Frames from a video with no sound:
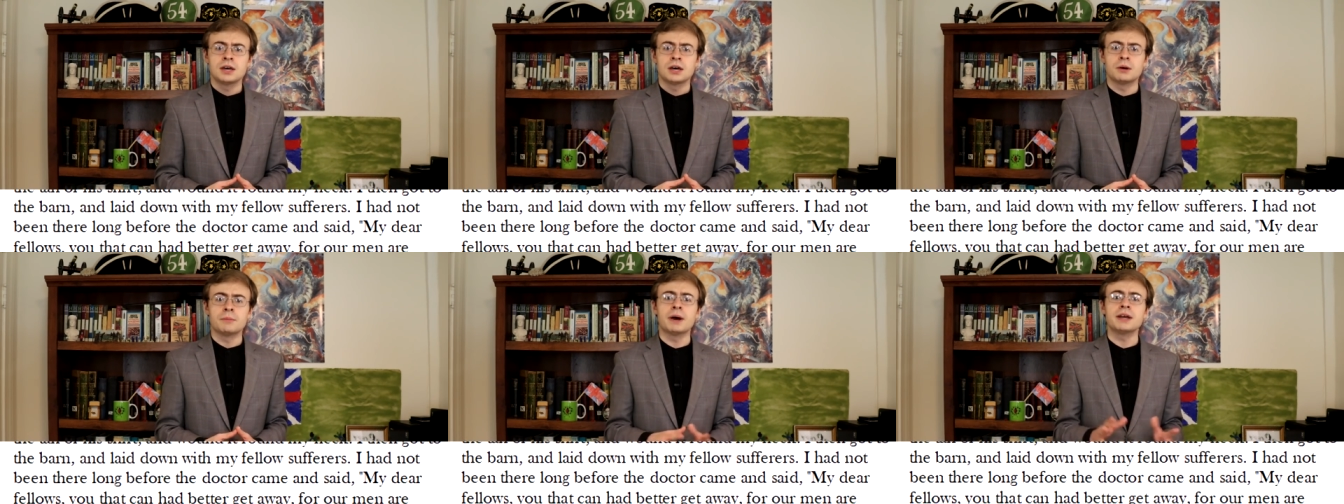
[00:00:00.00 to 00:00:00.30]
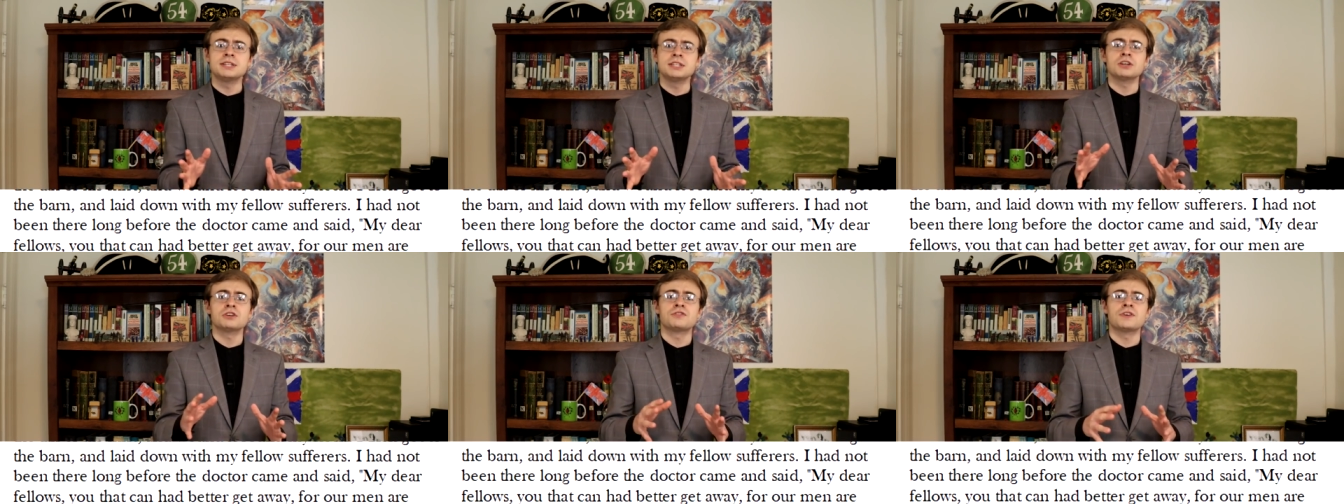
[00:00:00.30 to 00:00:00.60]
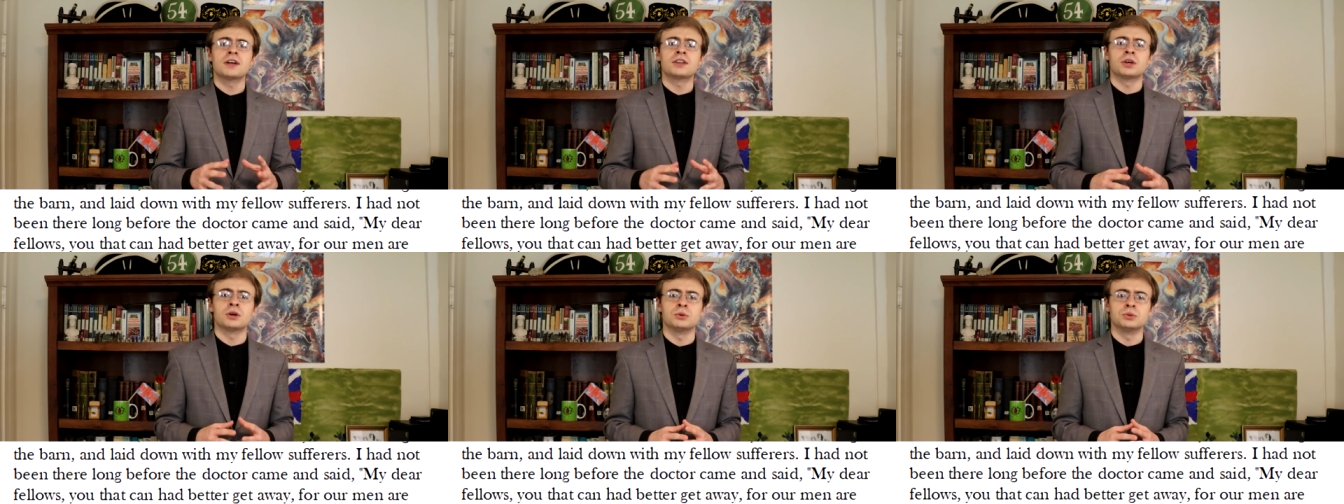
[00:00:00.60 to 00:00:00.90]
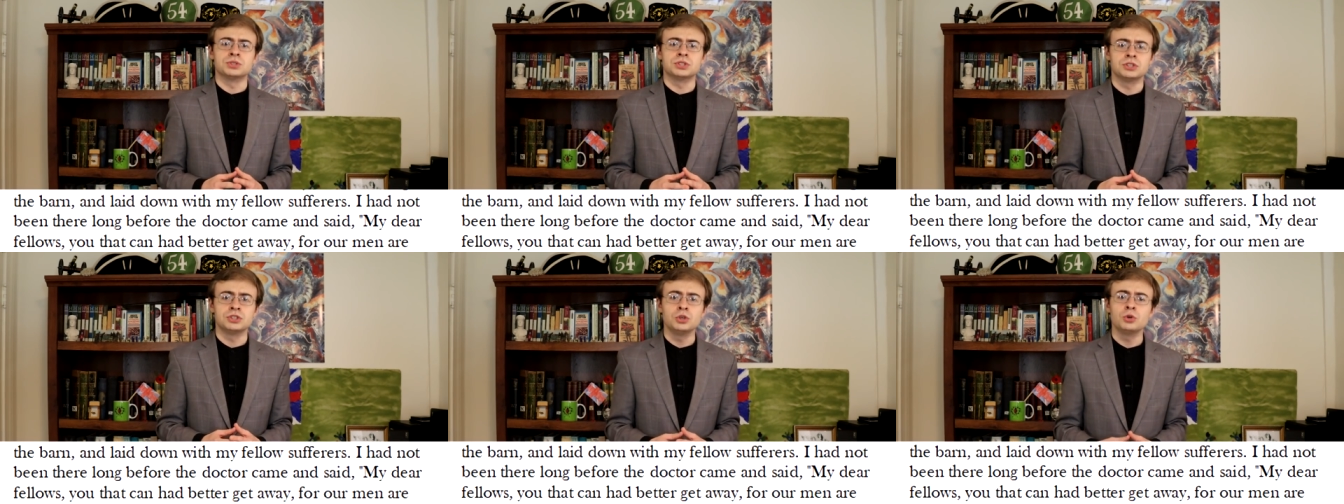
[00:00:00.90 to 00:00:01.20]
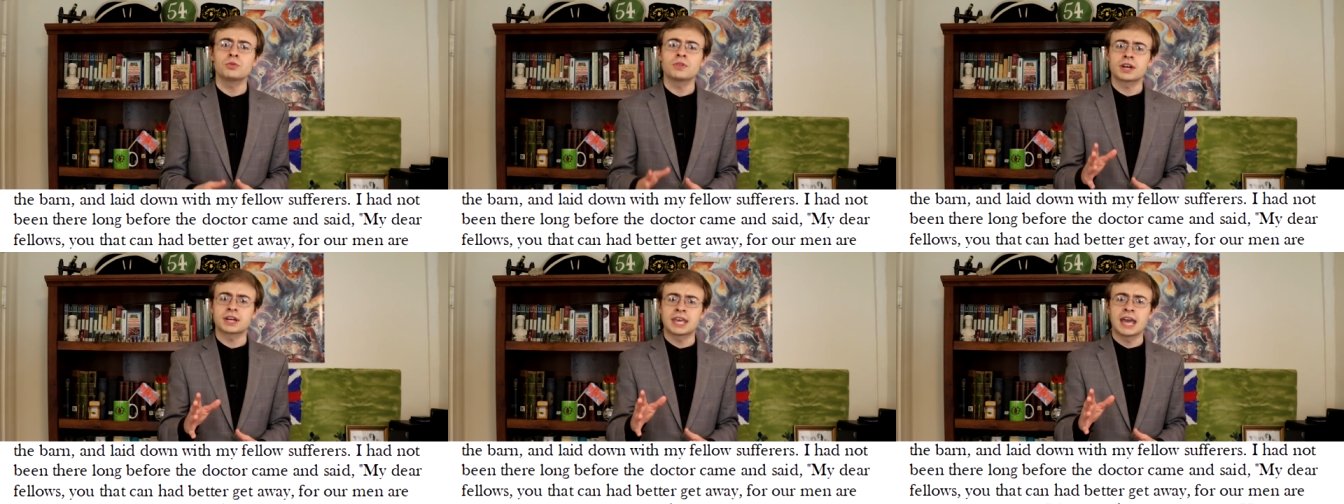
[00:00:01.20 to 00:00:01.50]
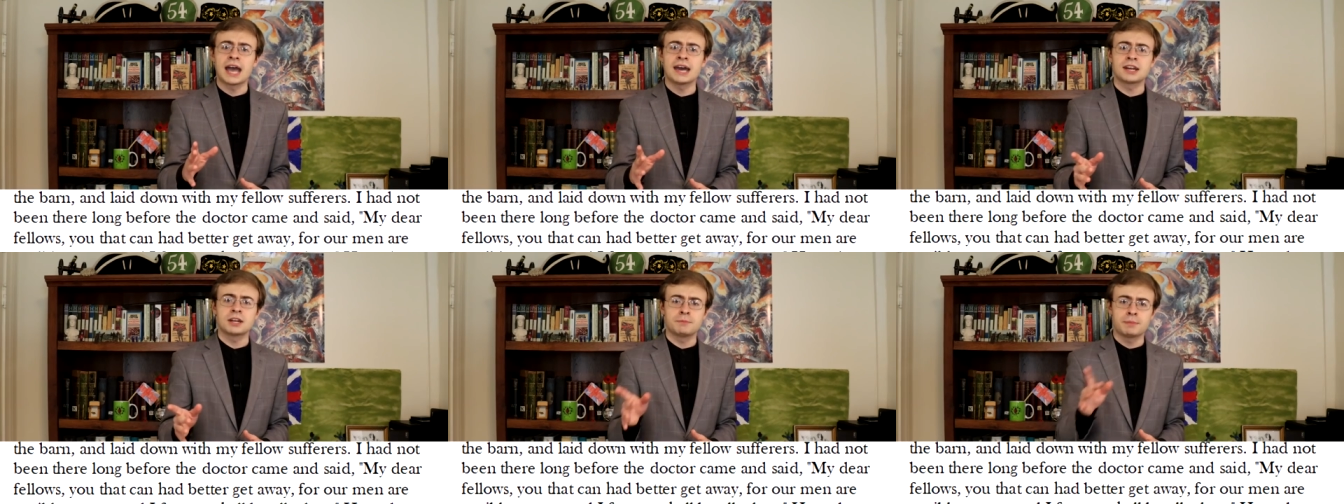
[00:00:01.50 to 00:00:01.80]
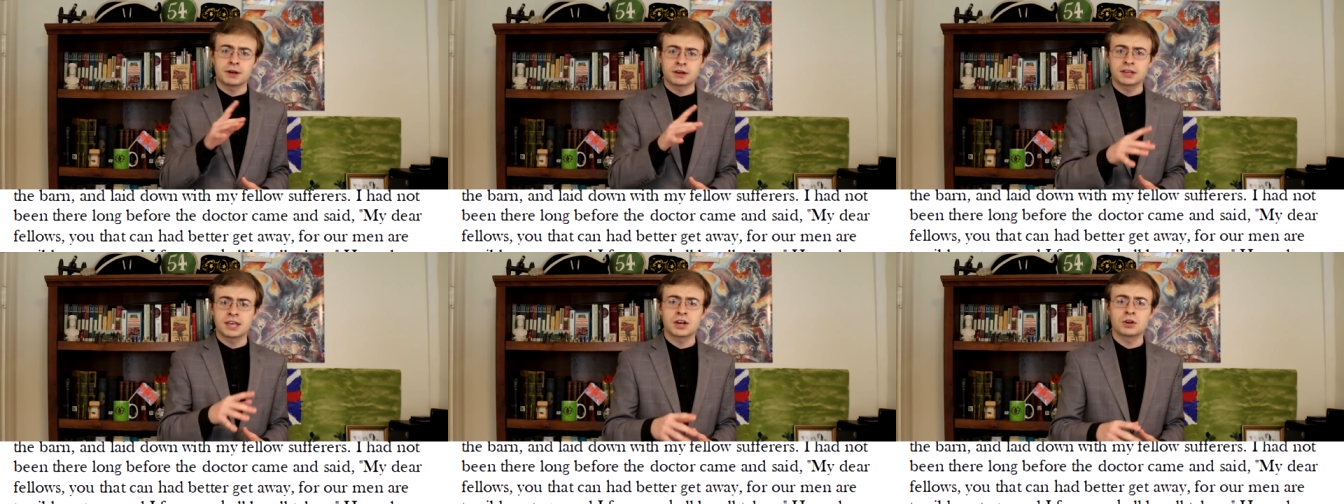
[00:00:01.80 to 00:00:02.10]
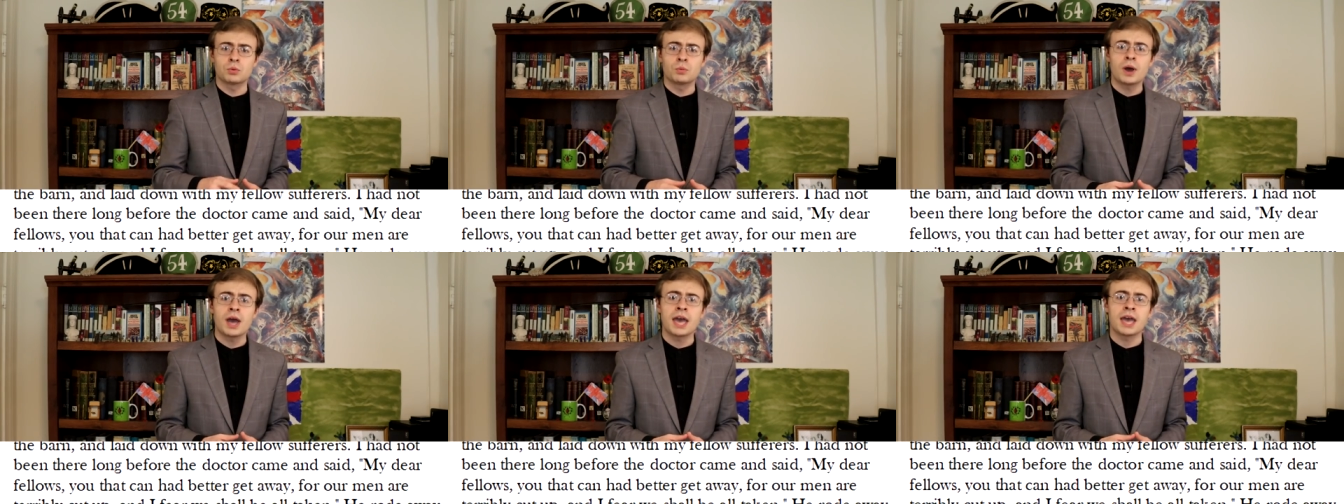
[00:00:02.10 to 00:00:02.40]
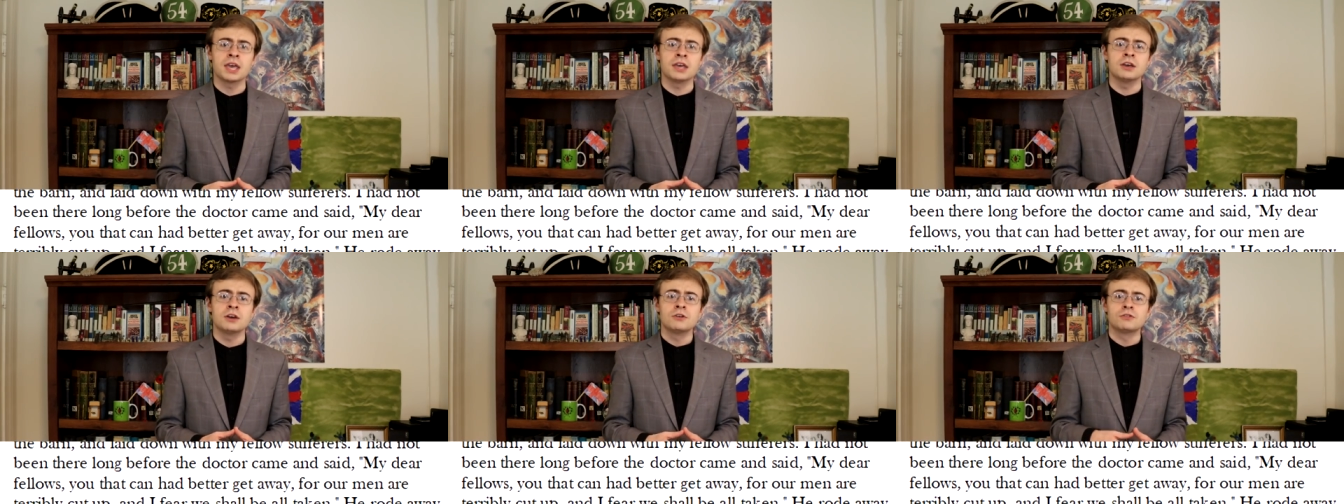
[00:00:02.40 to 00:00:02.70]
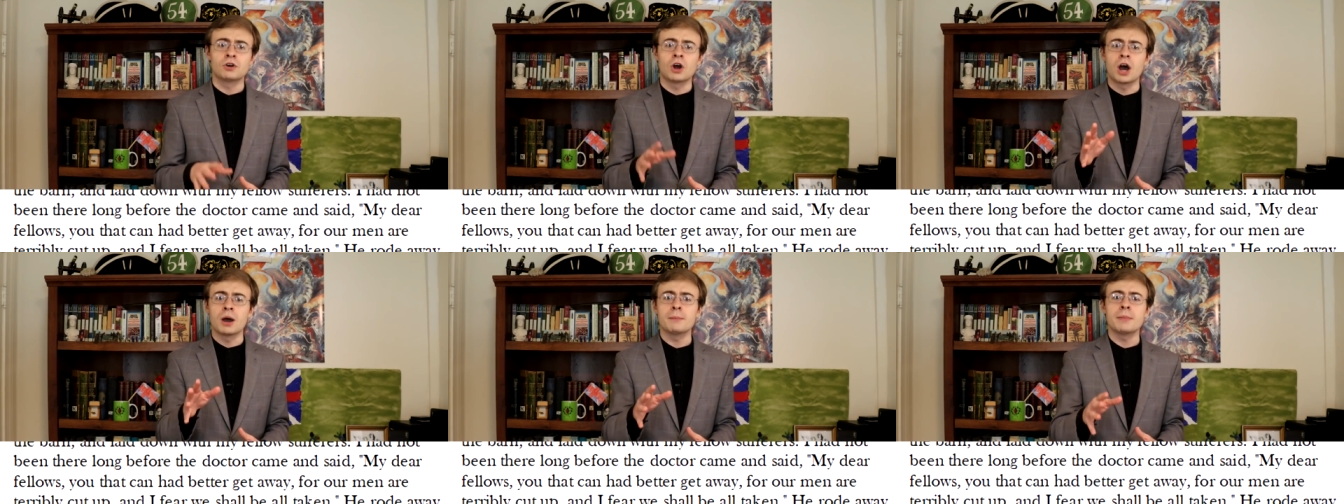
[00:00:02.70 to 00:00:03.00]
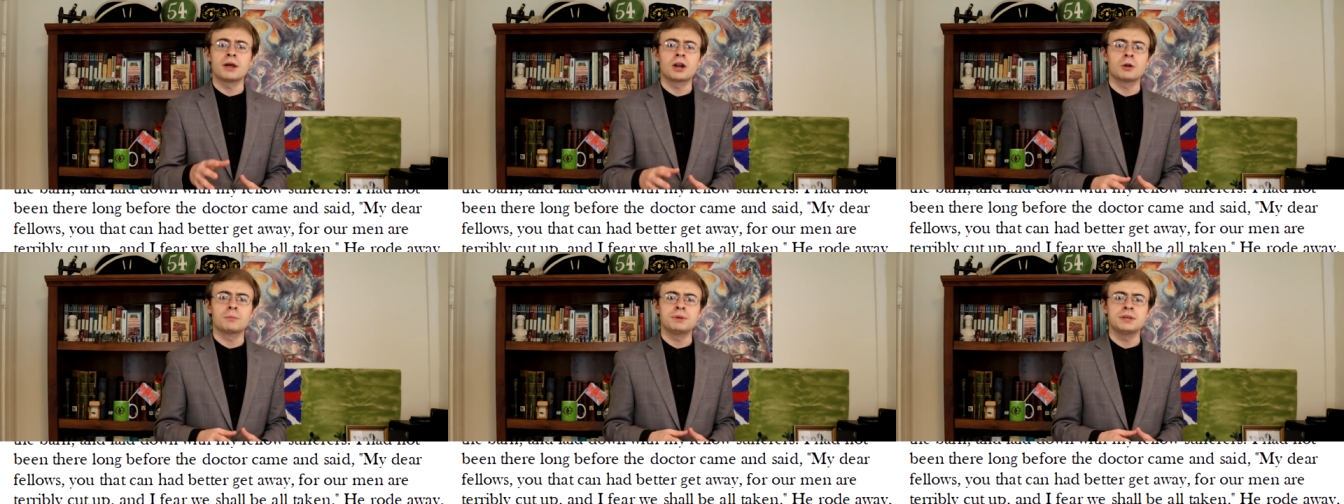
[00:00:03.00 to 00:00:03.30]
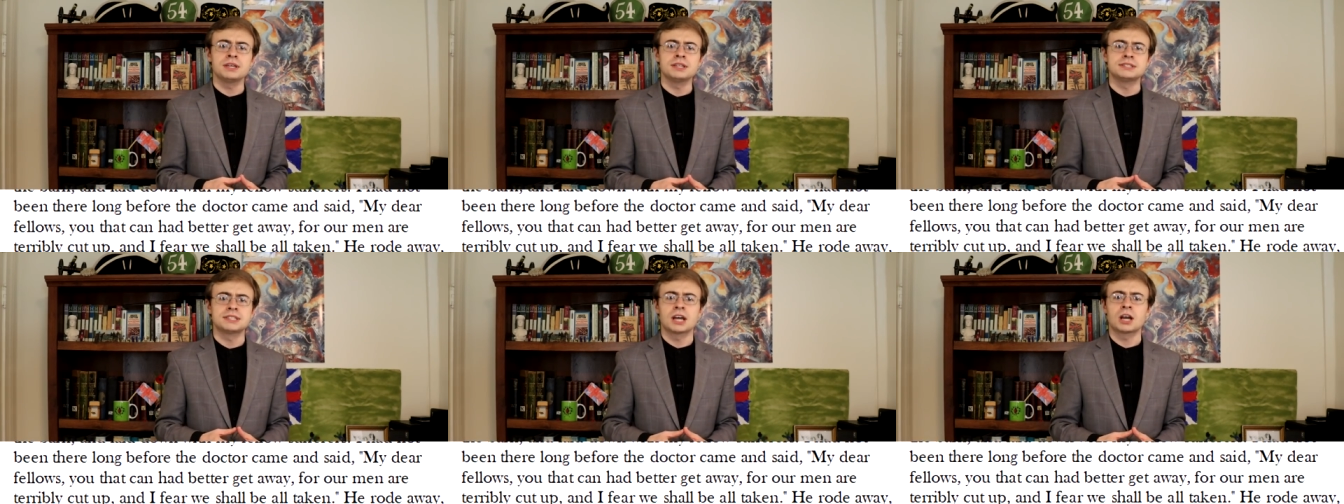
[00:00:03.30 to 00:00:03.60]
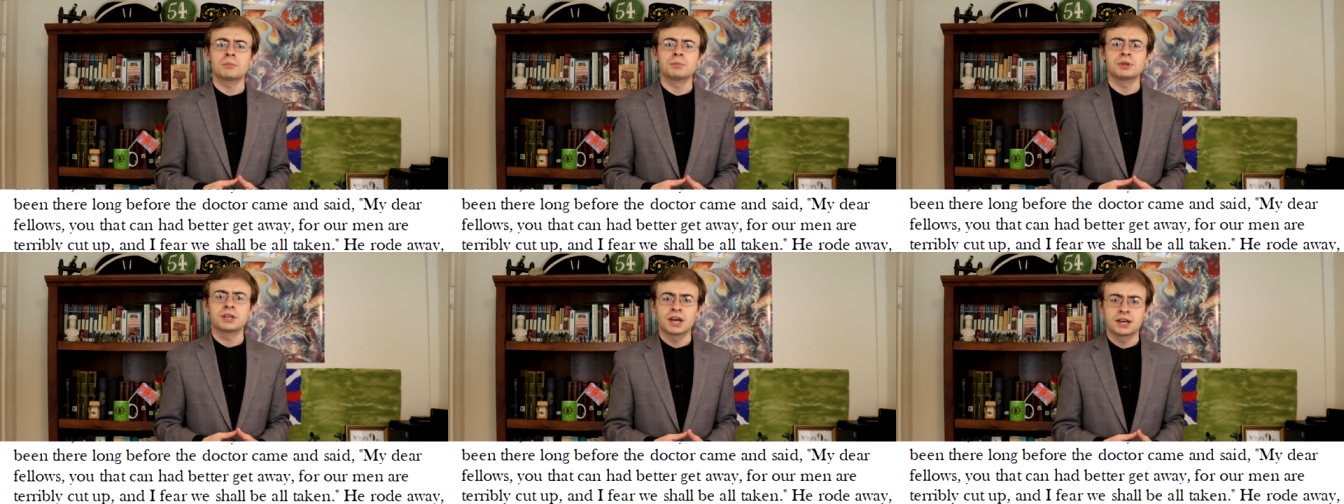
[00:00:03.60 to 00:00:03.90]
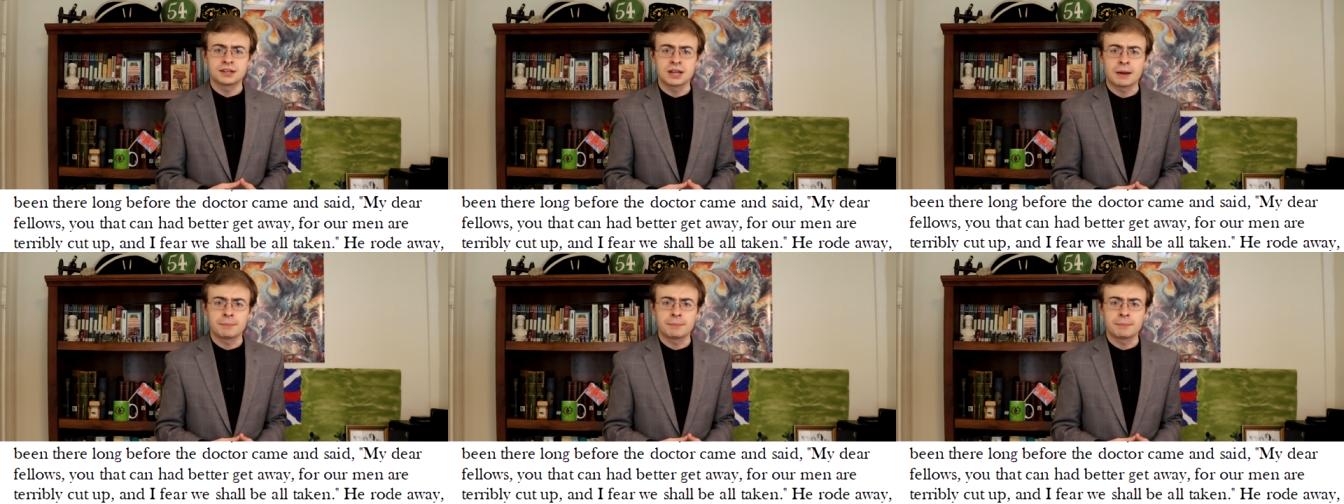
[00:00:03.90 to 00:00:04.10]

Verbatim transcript: My dear fellows, you that can had better get away, for our men are being terribly cut